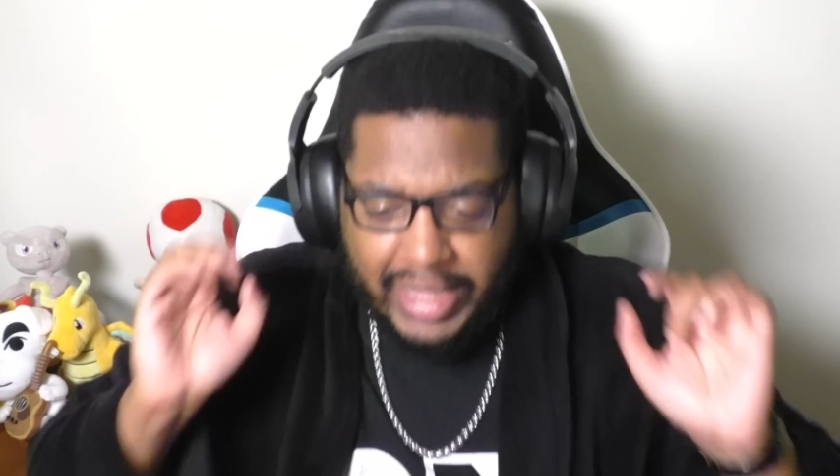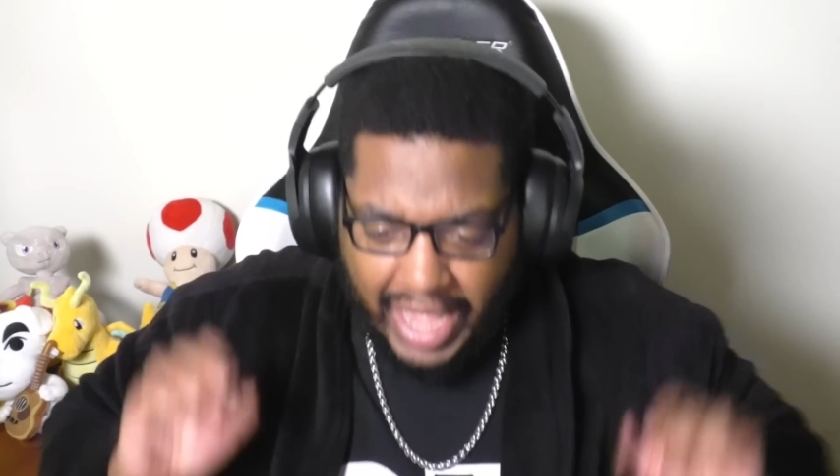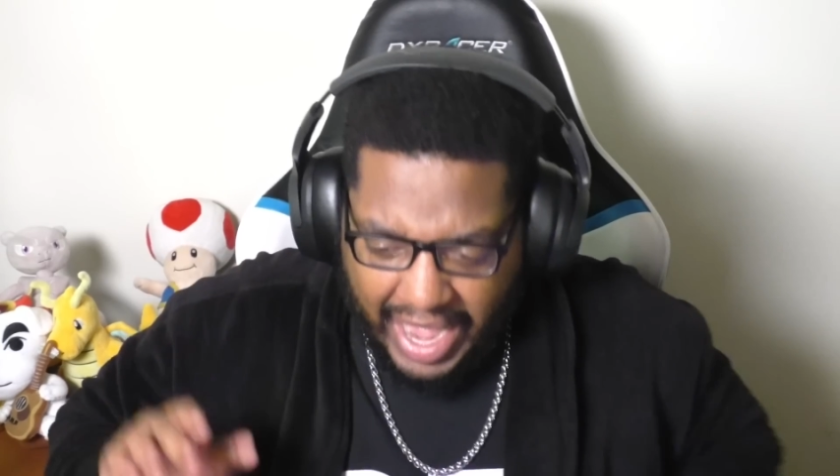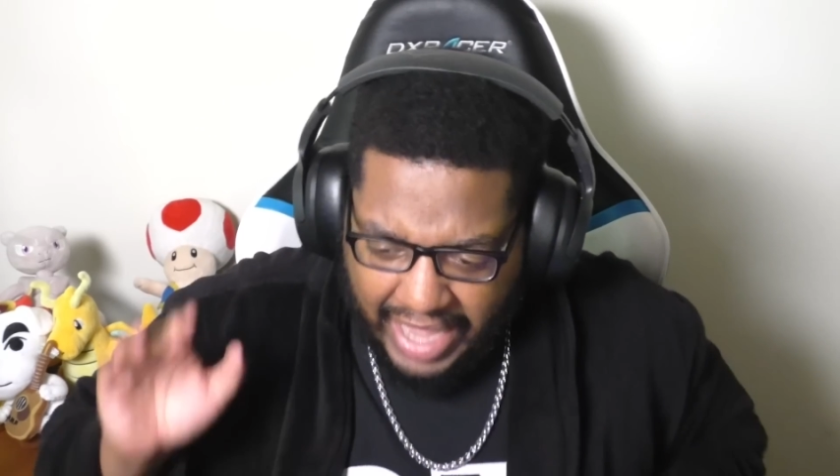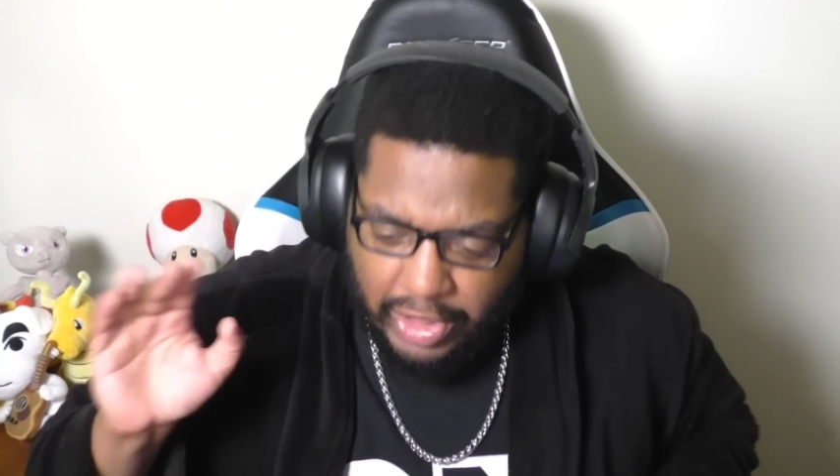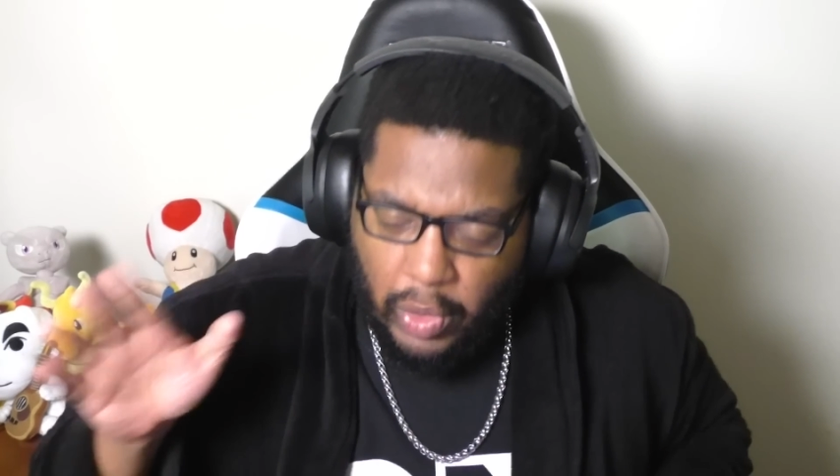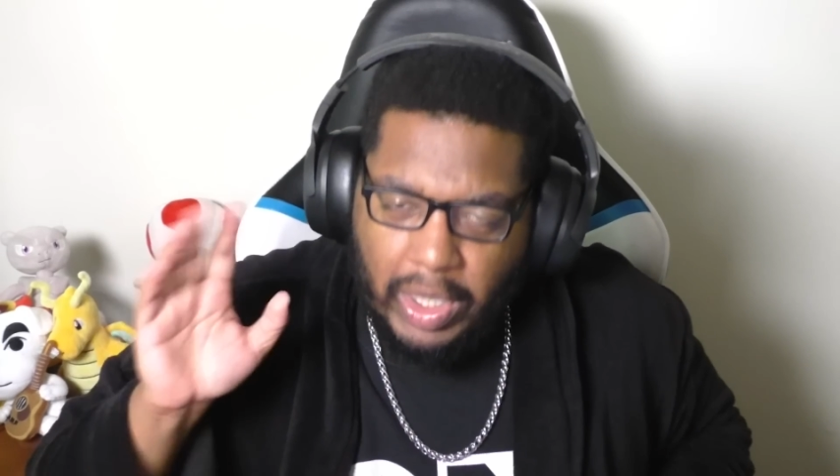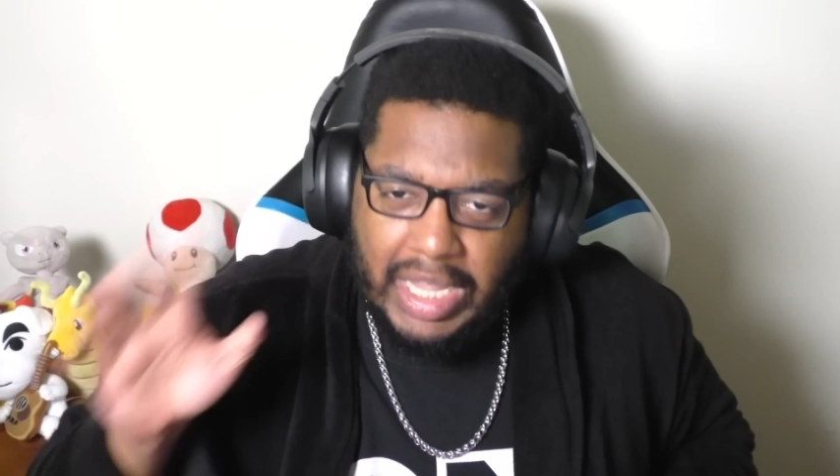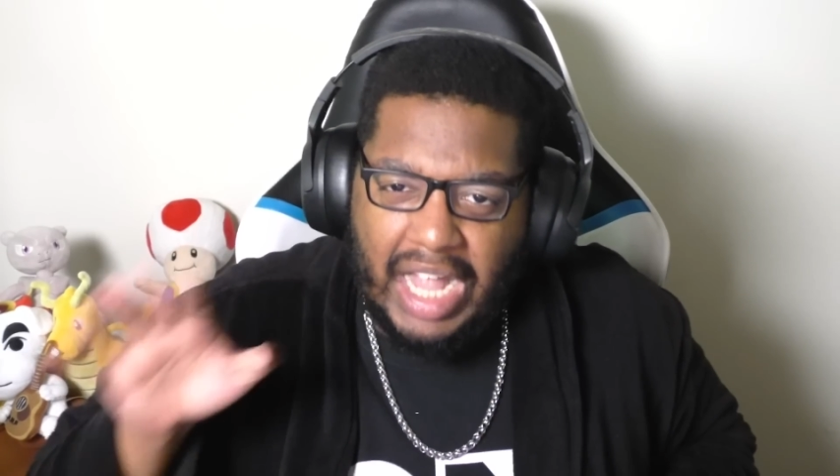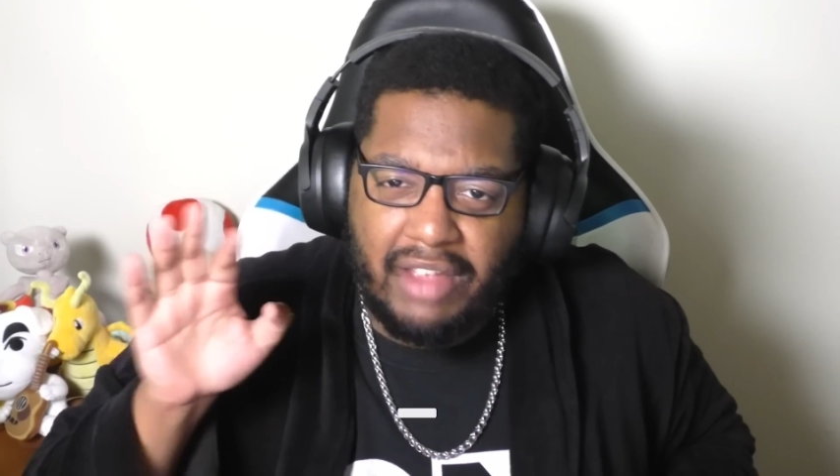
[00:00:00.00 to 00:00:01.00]
Now, I know a
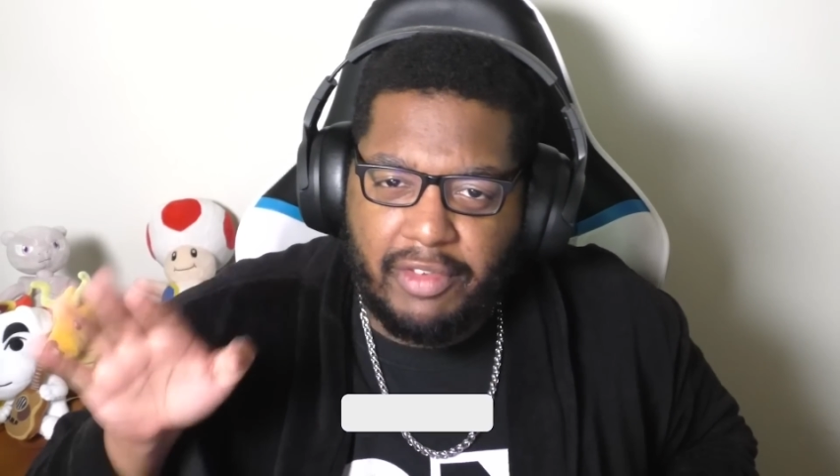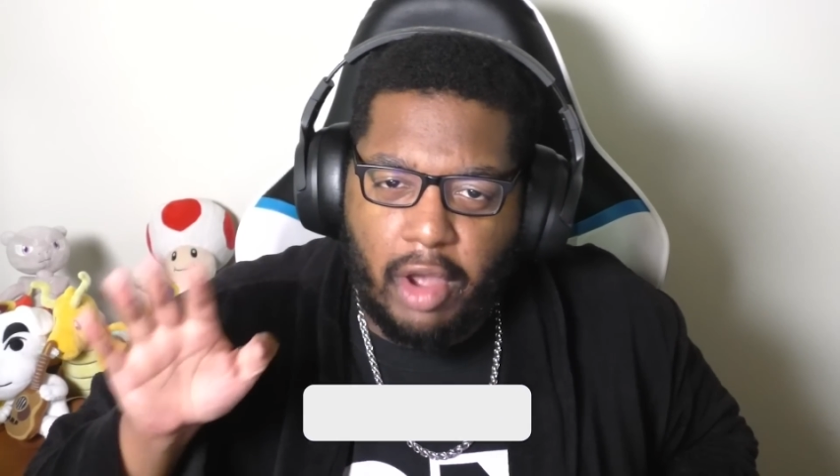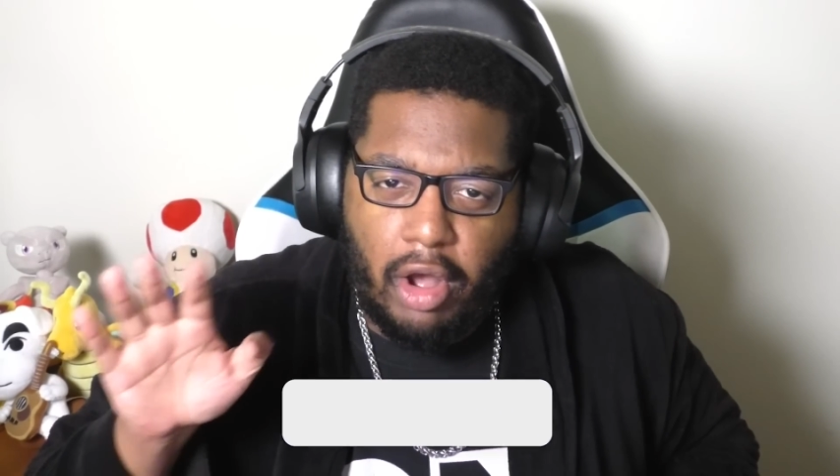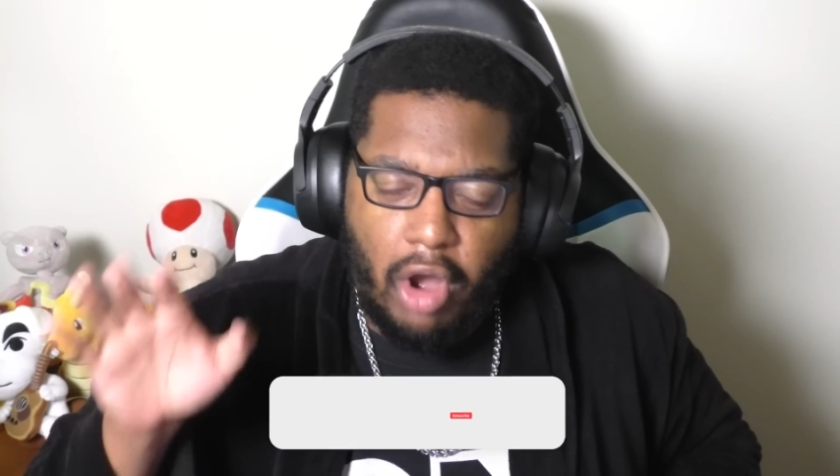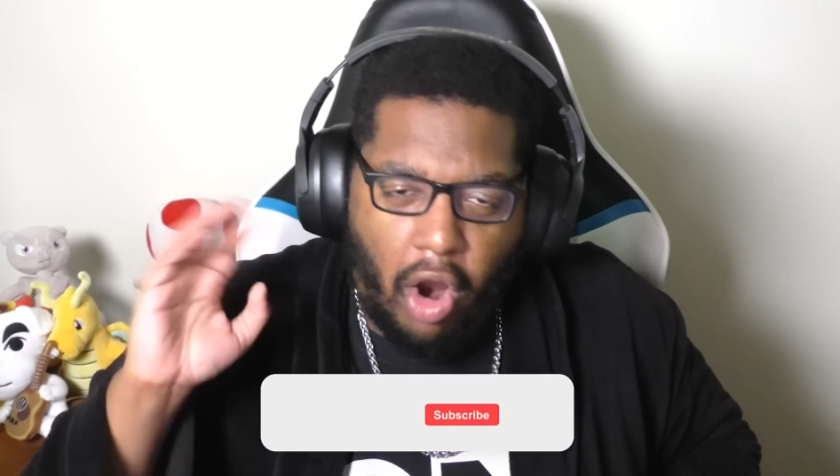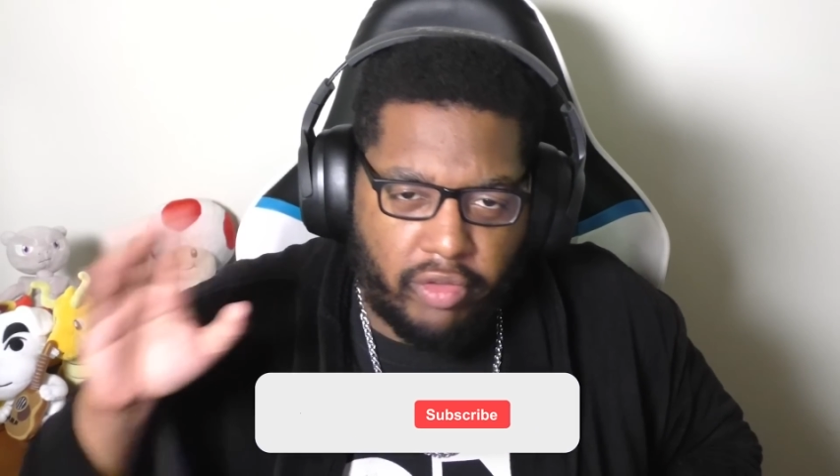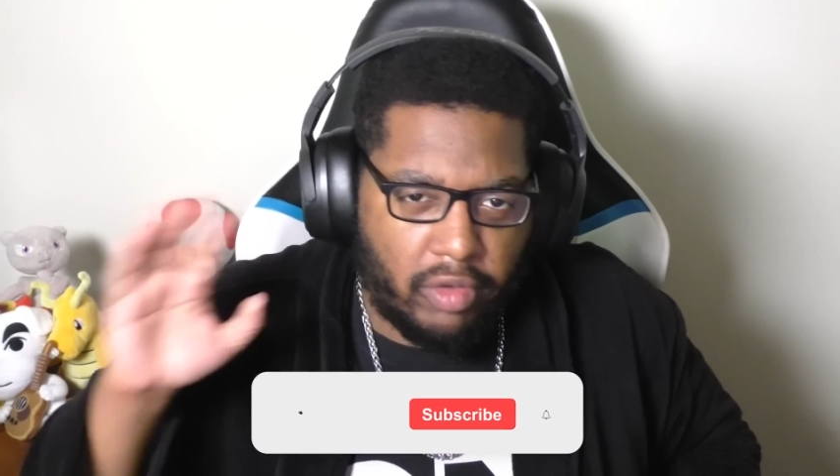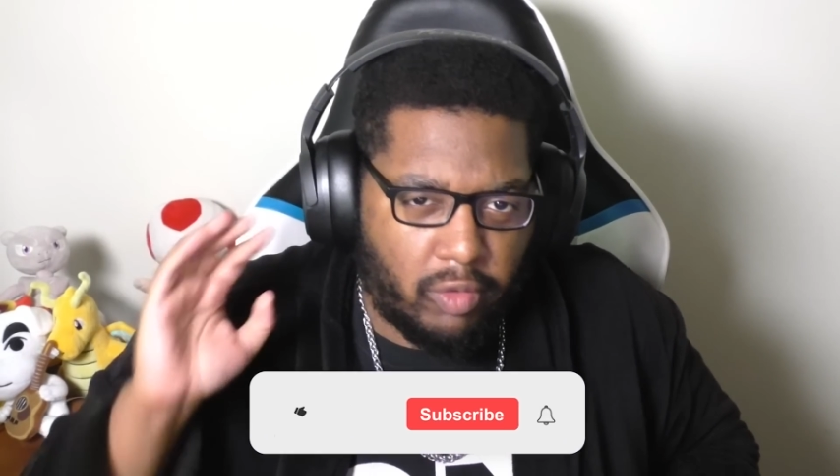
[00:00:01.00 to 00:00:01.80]
lot of y'all aren't